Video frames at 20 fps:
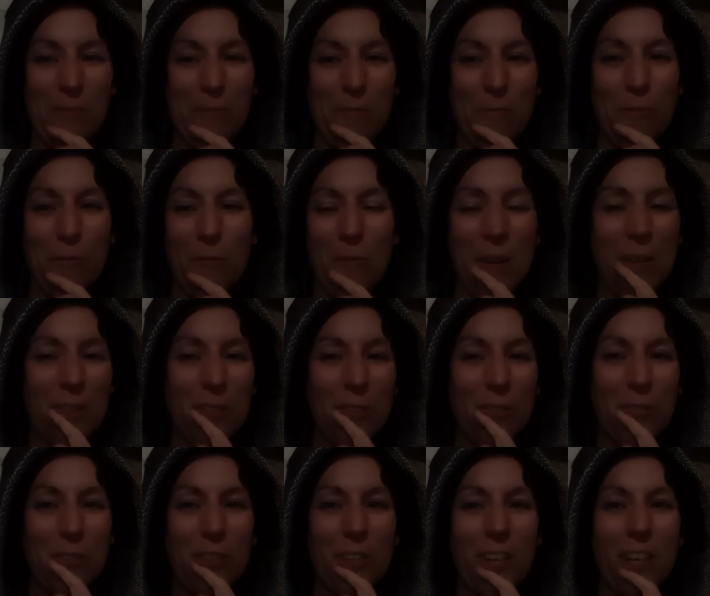from out
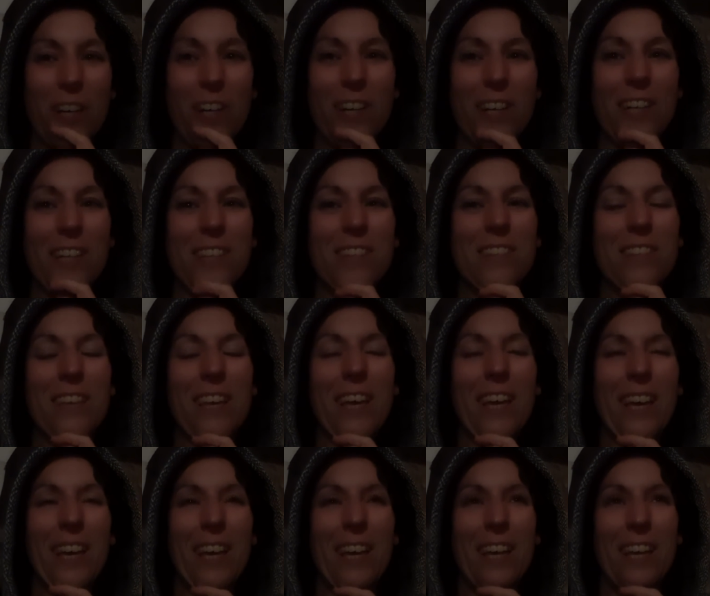of your heart,
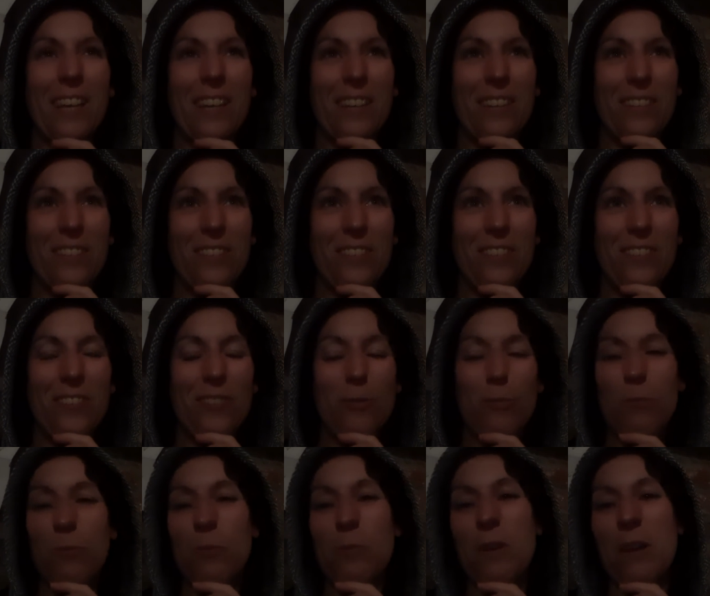and
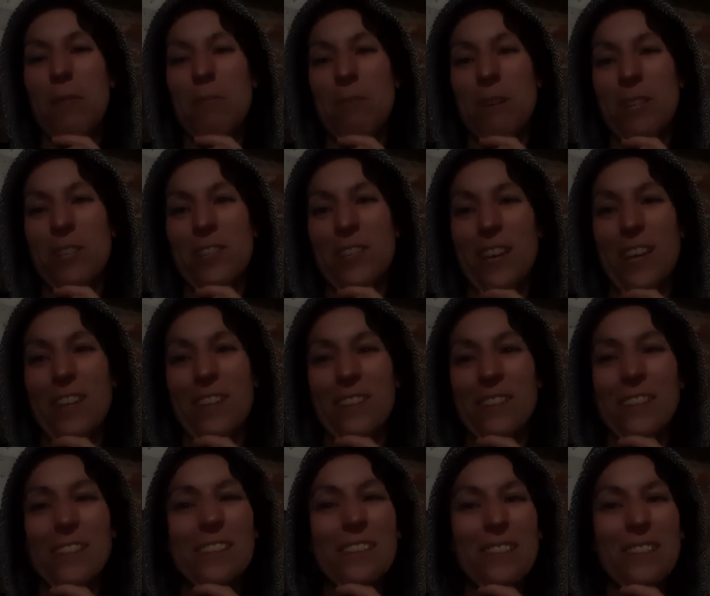subscribe my channel,